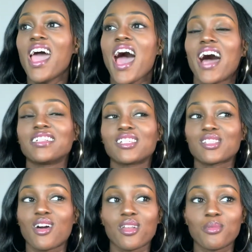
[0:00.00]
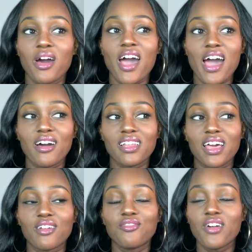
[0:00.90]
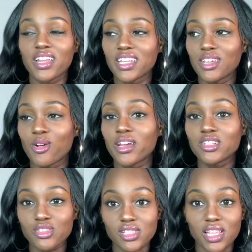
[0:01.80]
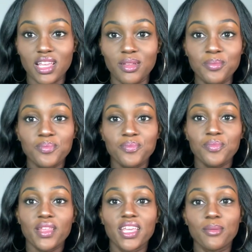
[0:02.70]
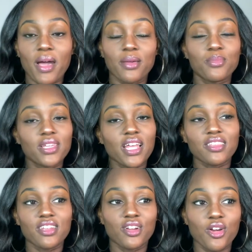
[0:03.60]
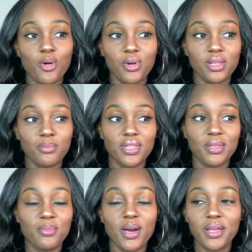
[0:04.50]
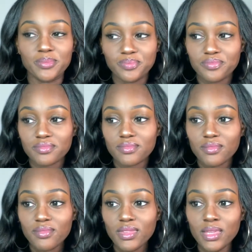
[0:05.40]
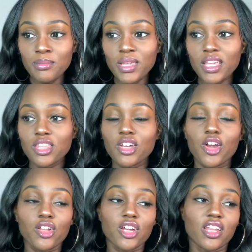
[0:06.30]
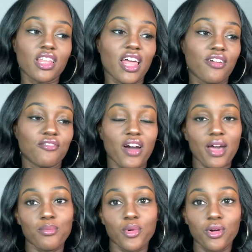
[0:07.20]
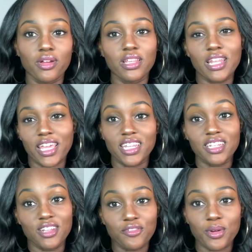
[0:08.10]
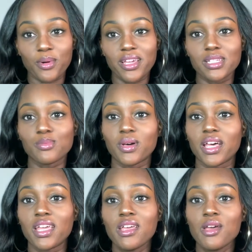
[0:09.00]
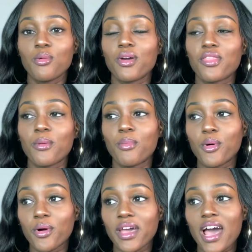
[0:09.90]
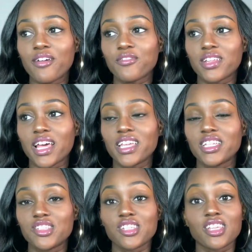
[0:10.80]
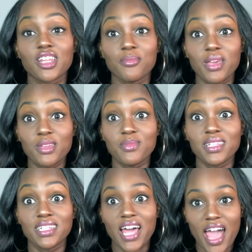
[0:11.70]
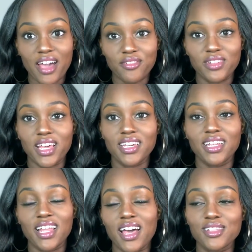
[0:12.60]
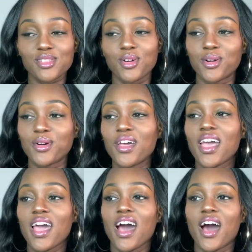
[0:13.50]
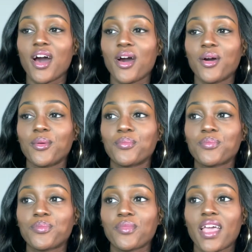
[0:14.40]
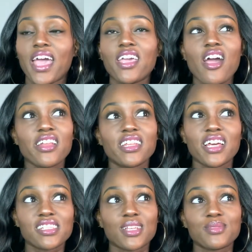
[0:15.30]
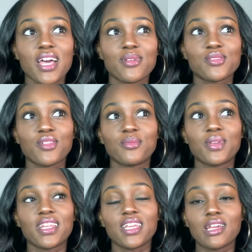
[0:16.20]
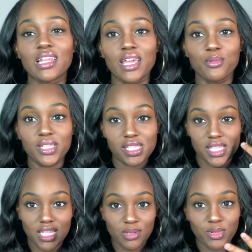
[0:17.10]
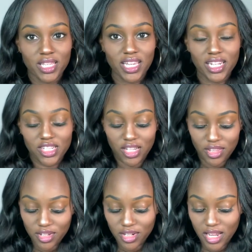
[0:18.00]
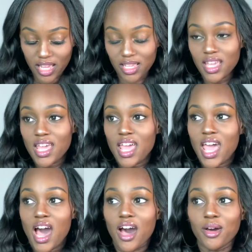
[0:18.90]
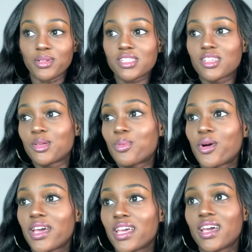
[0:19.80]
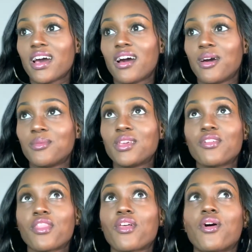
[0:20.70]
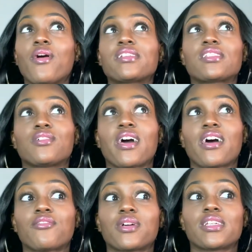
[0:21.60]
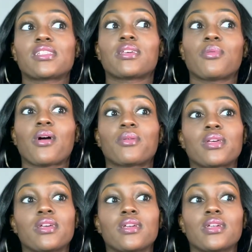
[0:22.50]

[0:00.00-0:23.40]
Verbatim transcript: I just thought about how like funny or interesting he might be. Not that a girl wouldn't be, but me and the girl are gonna like vibe more like in different ways but with a boy i feel like he's just gonna make me laugh like a lot so um and he already does sometimes from in here like we see we get each other like um, it's to the point um, even though i still have what is it probably